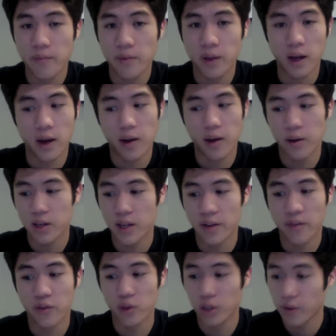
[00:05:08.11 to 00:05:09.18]
If
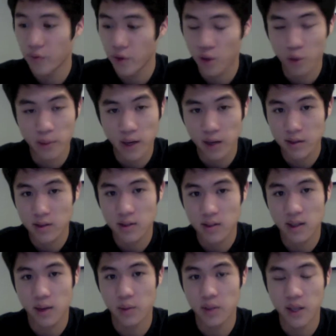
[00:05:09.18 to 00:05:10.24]
you're looking for a new mouse,
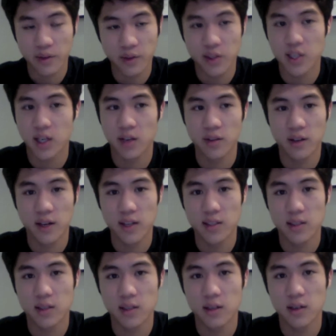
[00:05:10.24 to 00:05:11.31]
I would definitely check out the
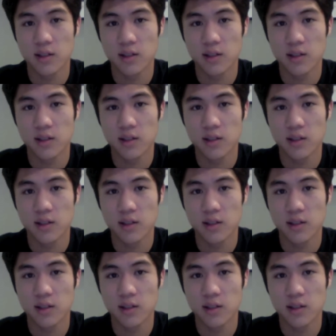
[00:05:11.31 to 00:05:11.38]
Nascita.